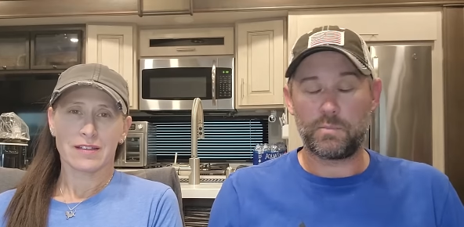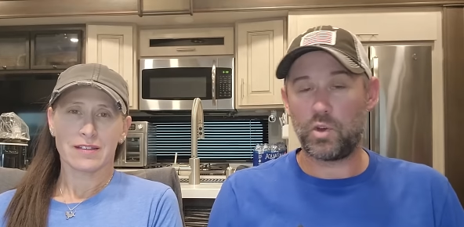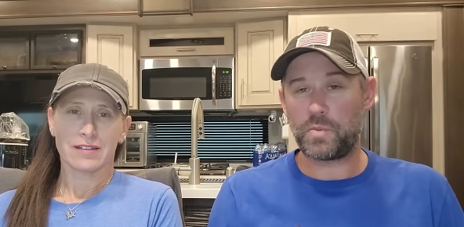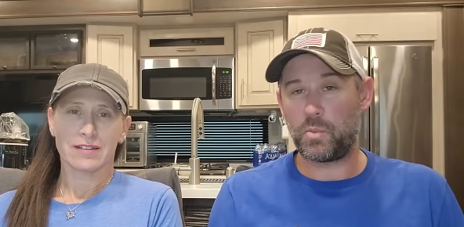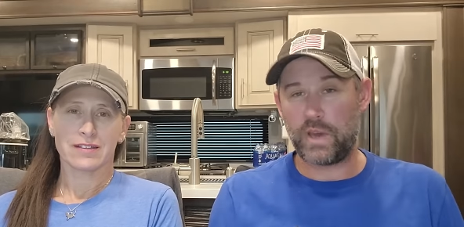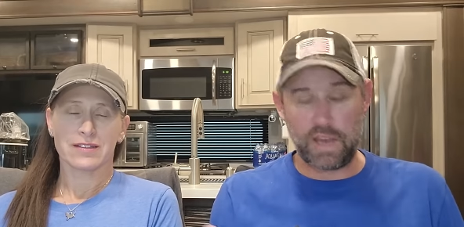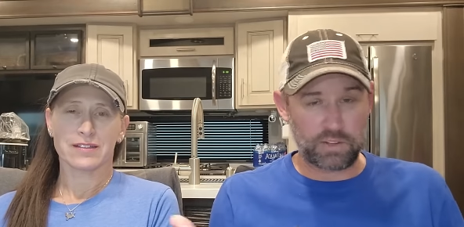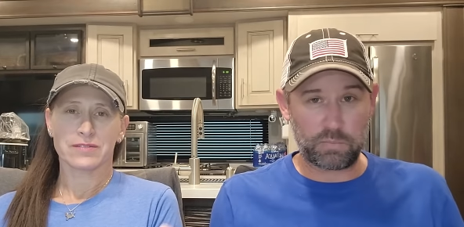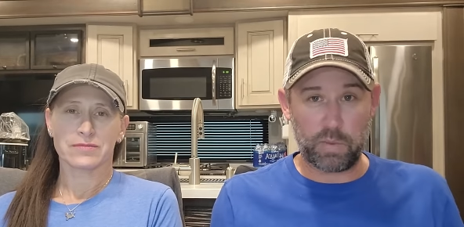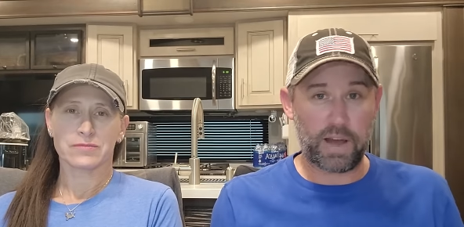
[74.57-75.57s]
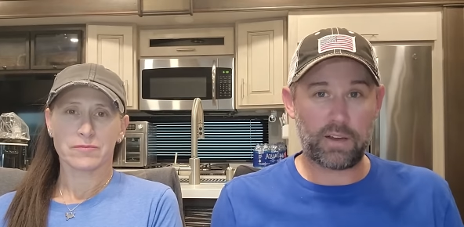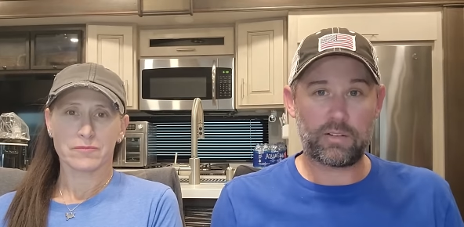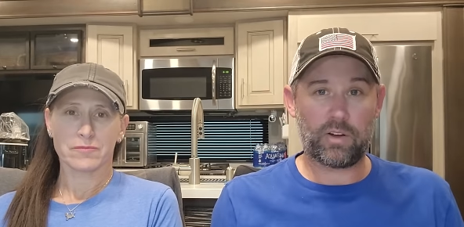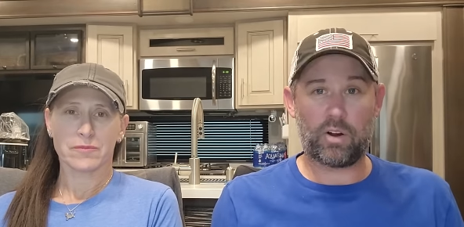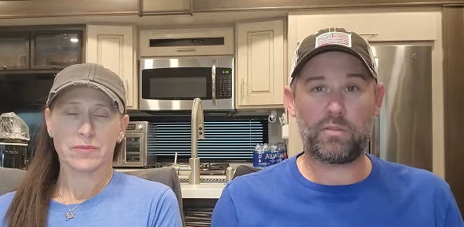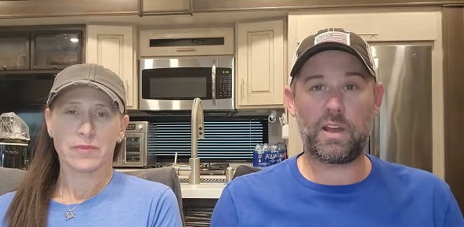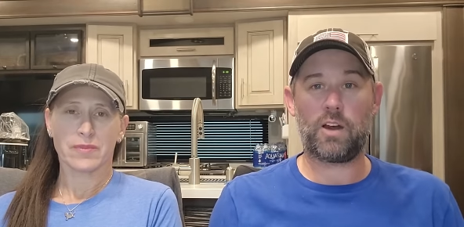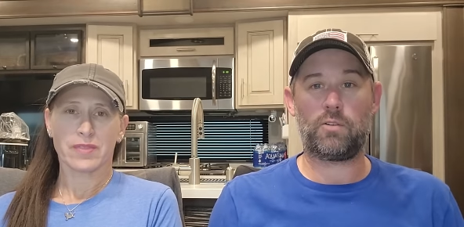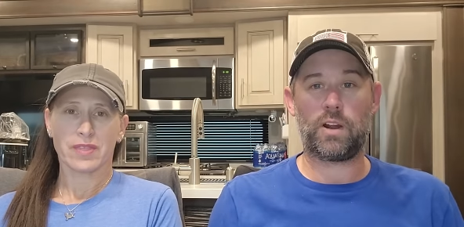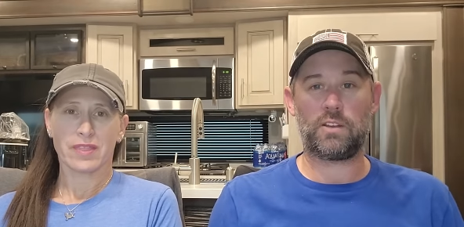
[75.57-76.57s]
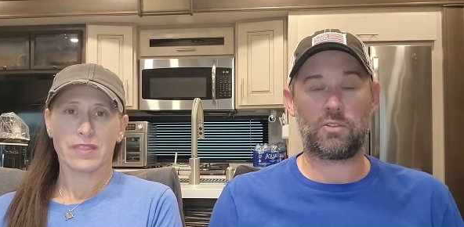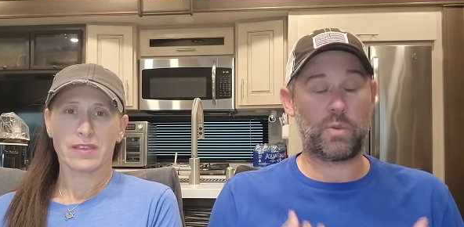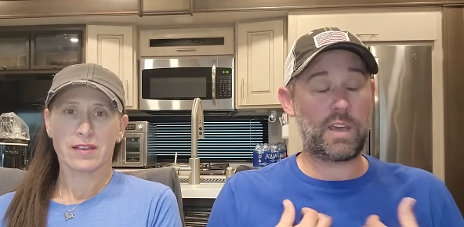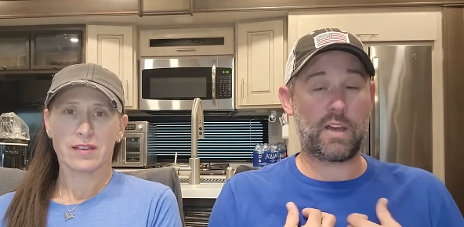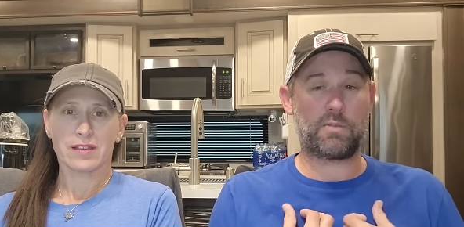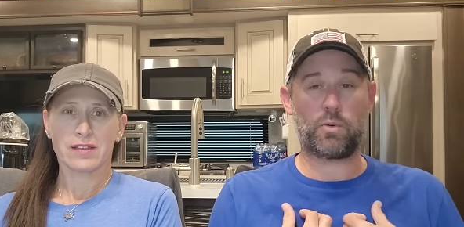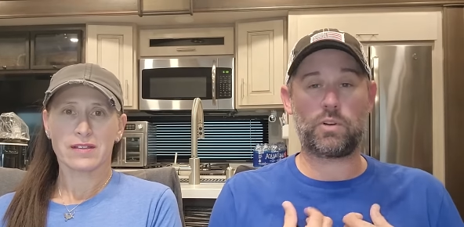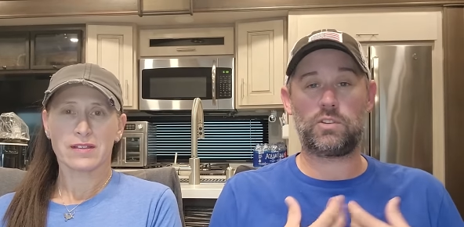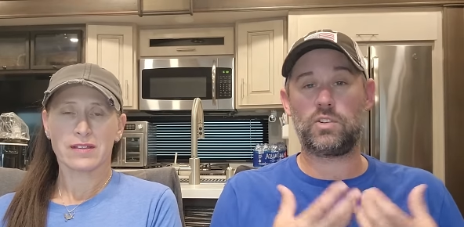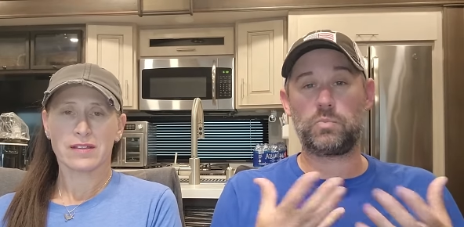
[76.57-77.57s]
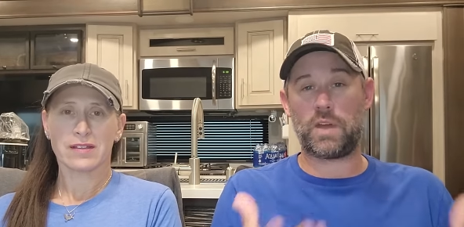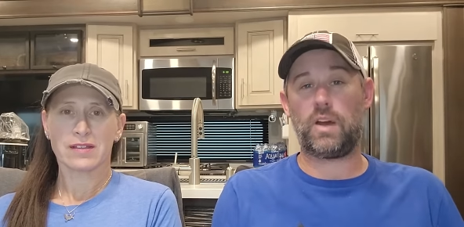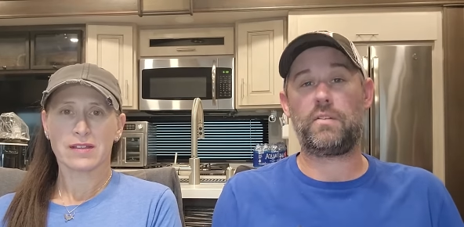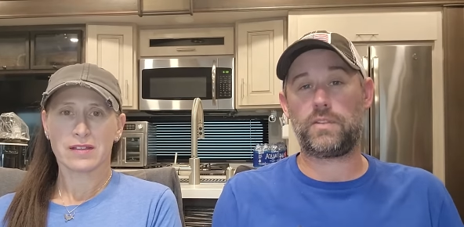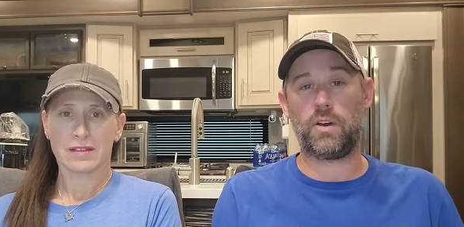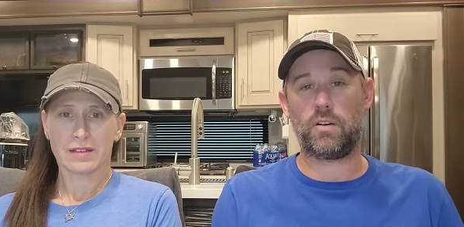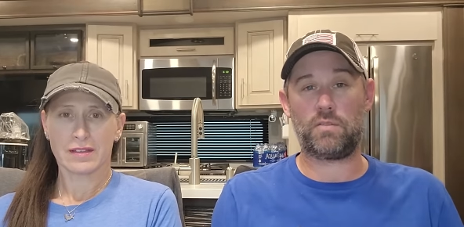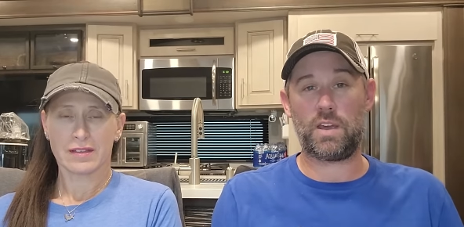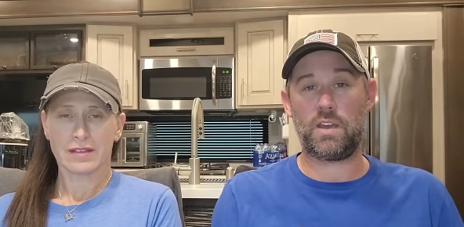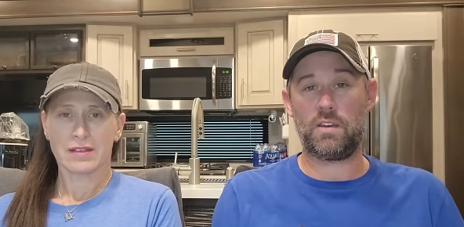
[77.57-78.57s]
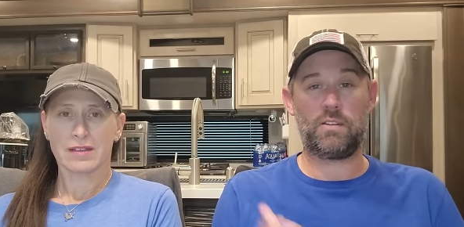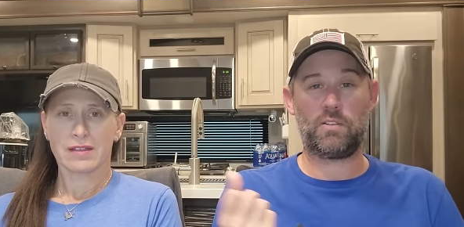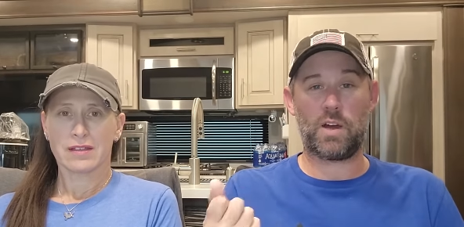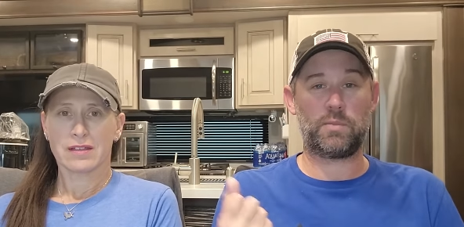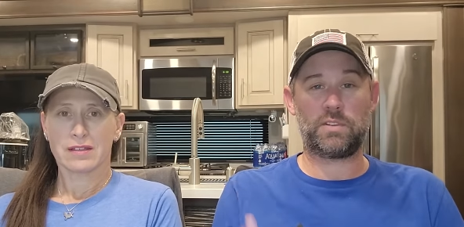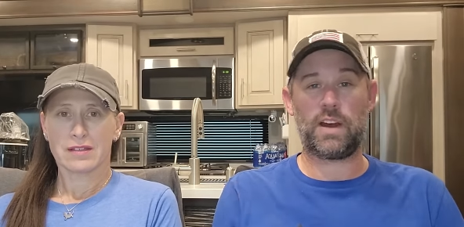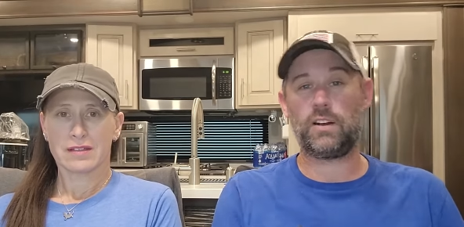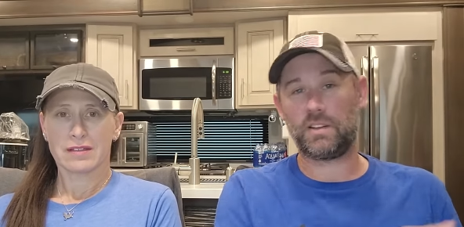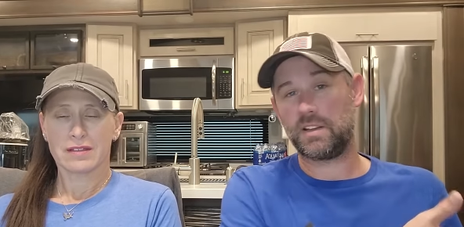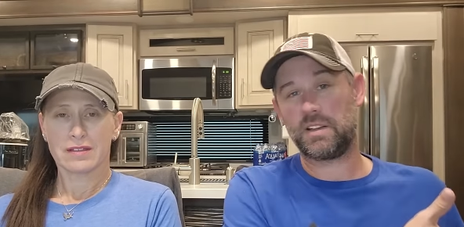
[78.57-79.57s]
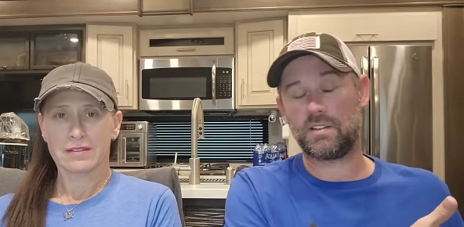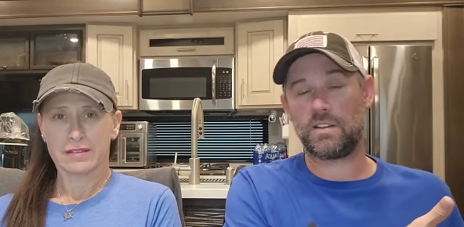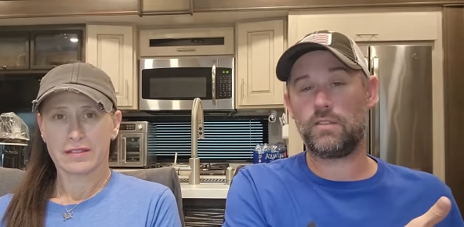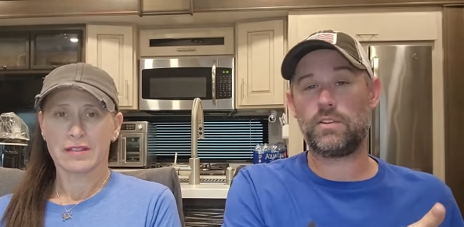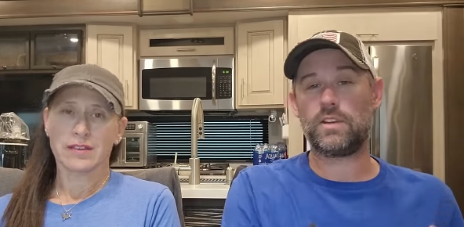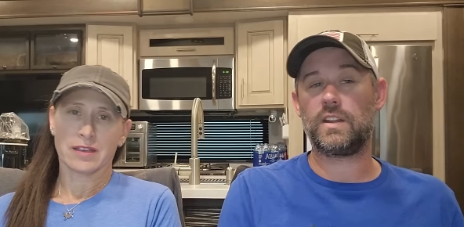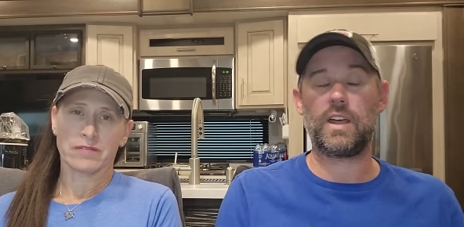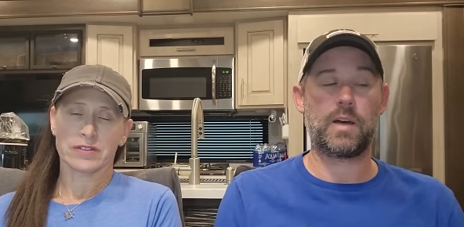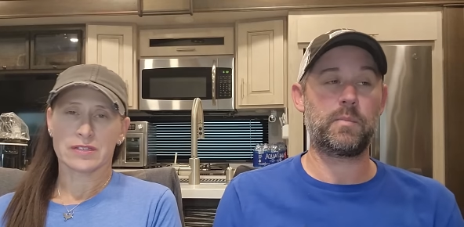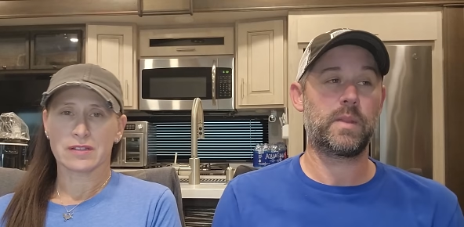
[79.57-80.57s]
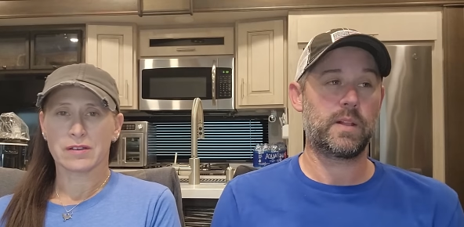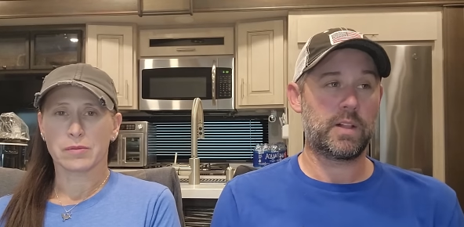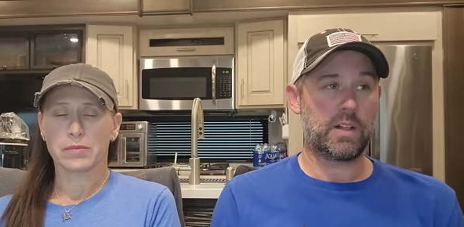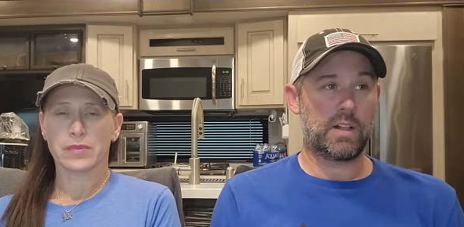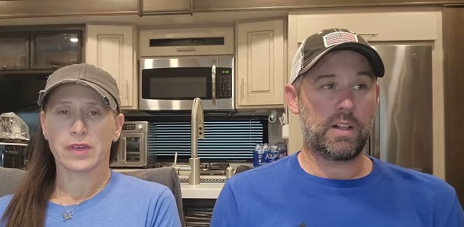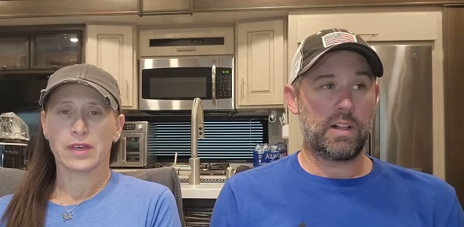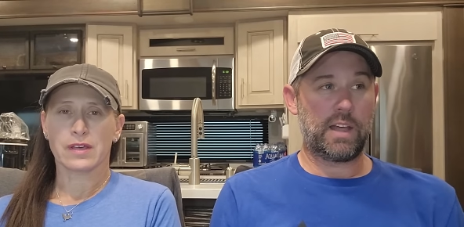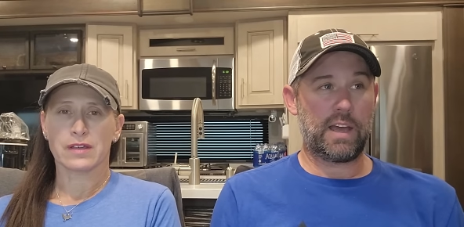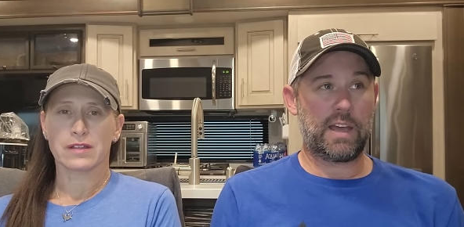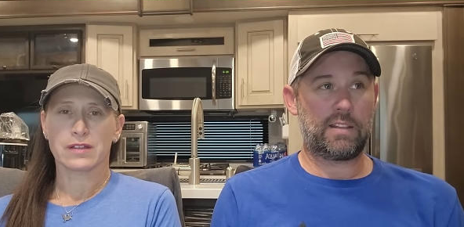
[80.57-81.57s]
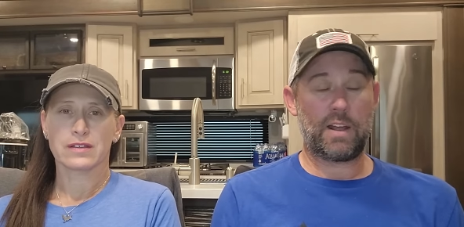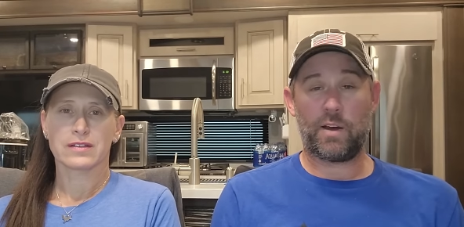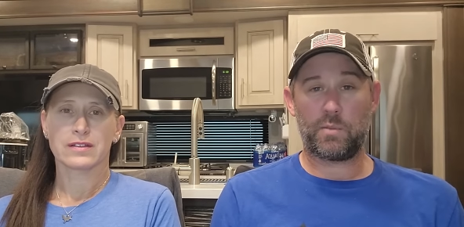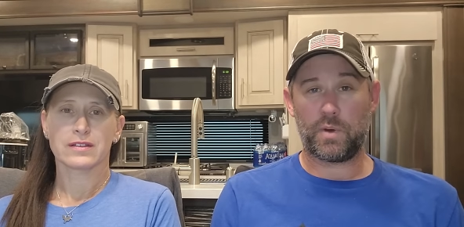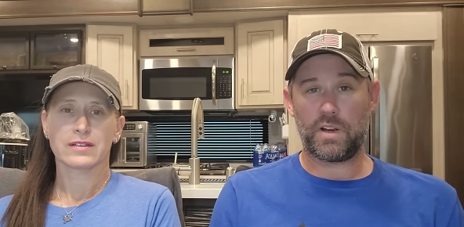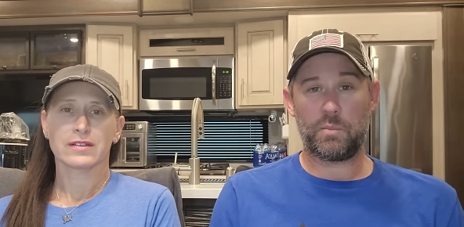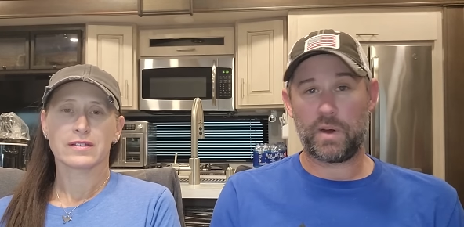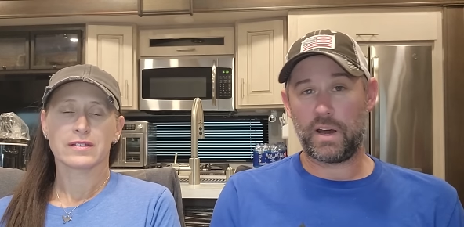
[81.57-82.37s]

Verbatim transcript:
Speaker 1: Most people can't just buy an RV outright, so we can't afford to just pay off the RV, grab the title, and give, it to, give it to, them. Yeah. And they don't have money to